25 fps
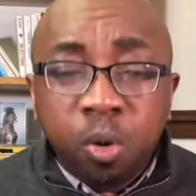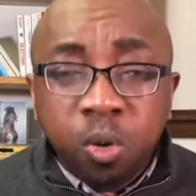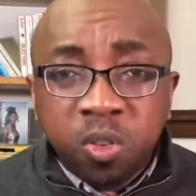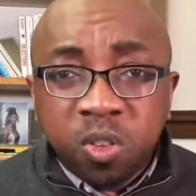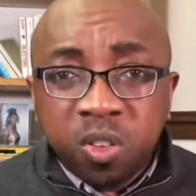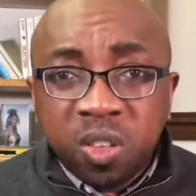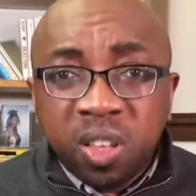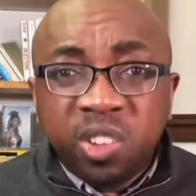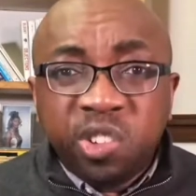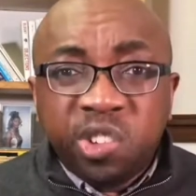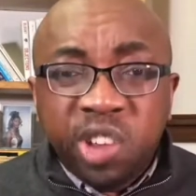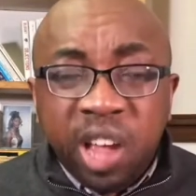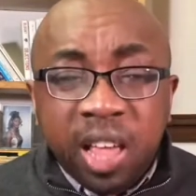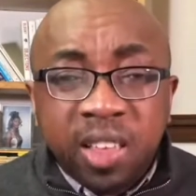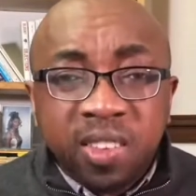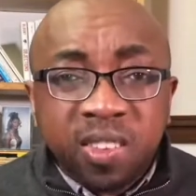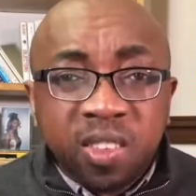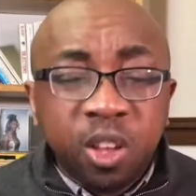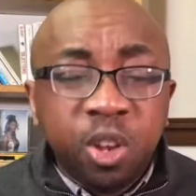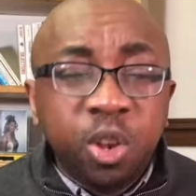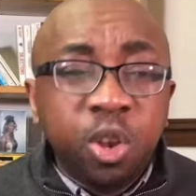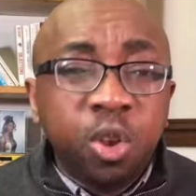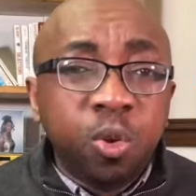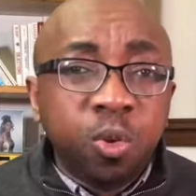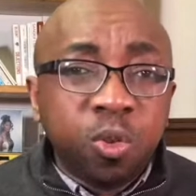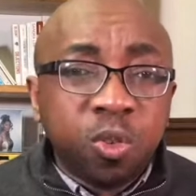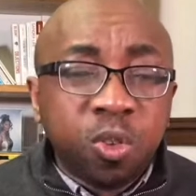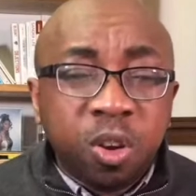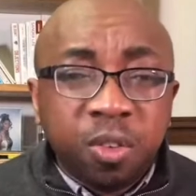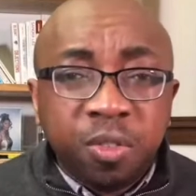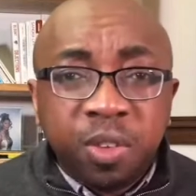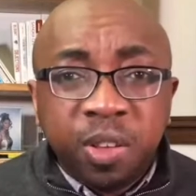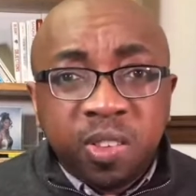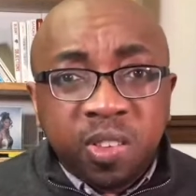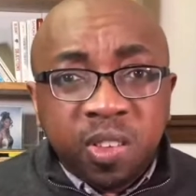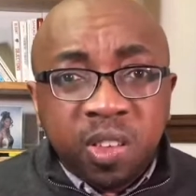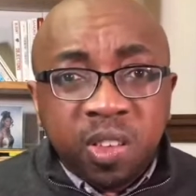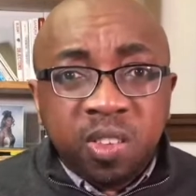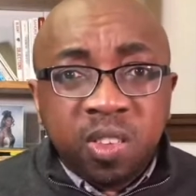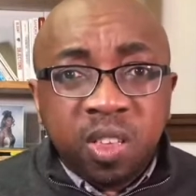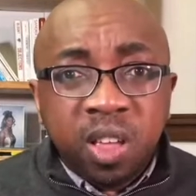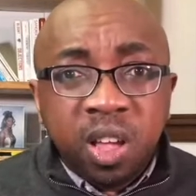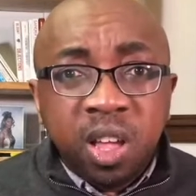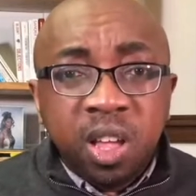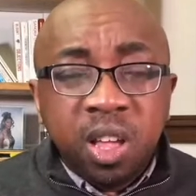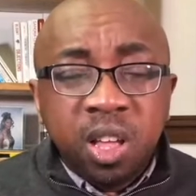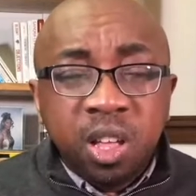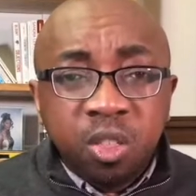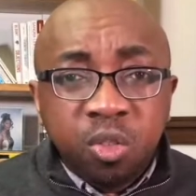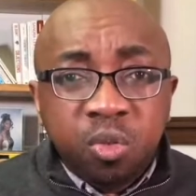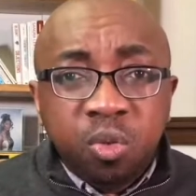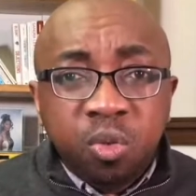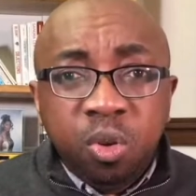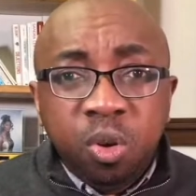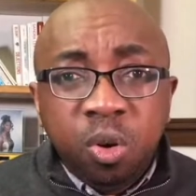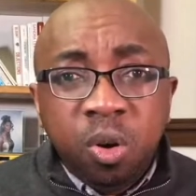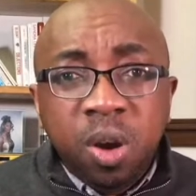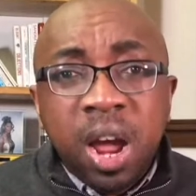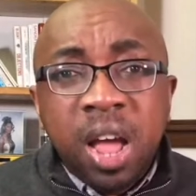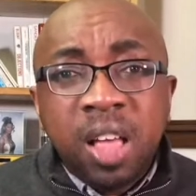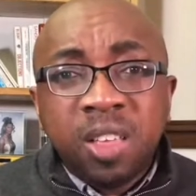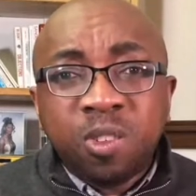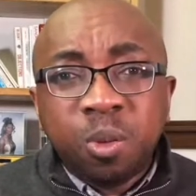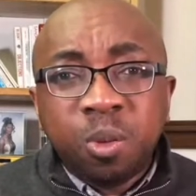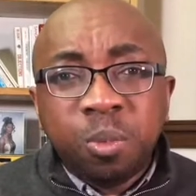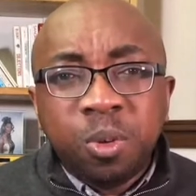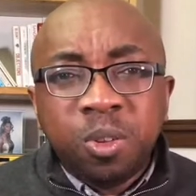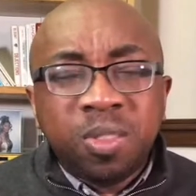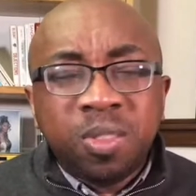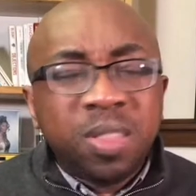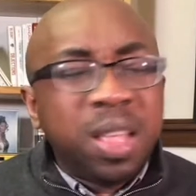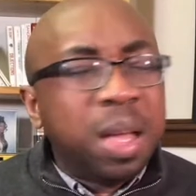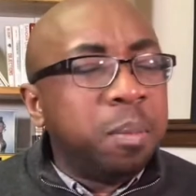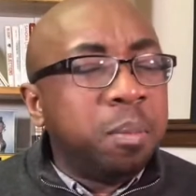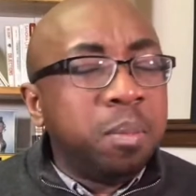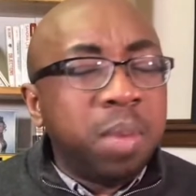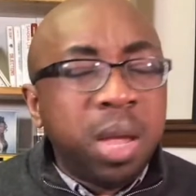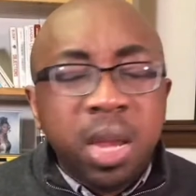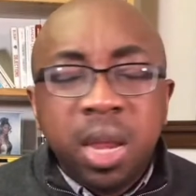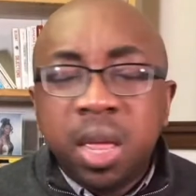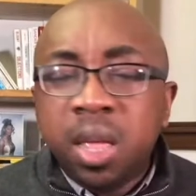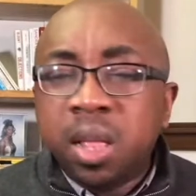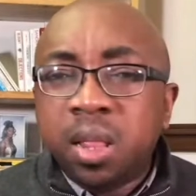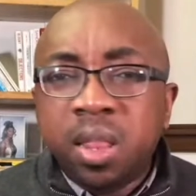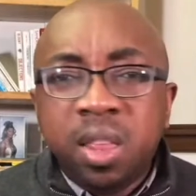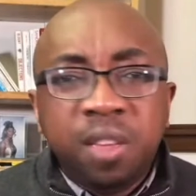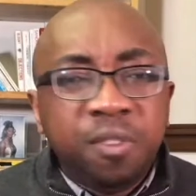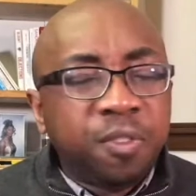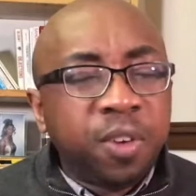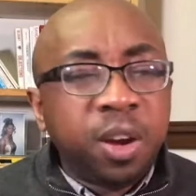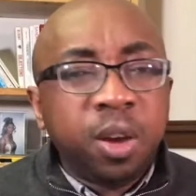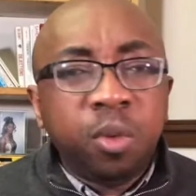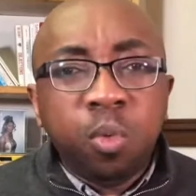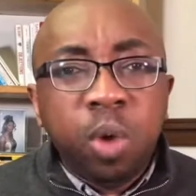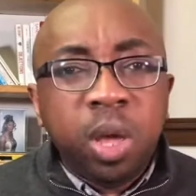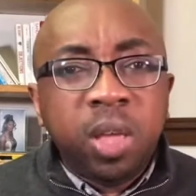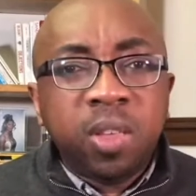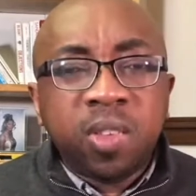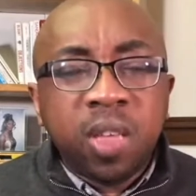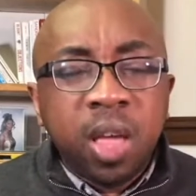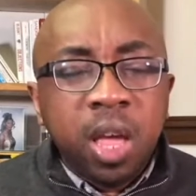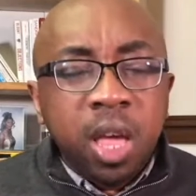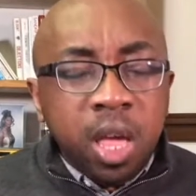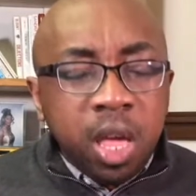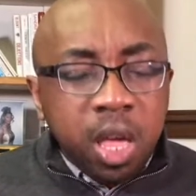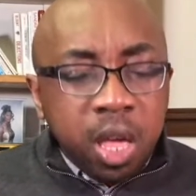suggest new services to your customers. There are many different ways.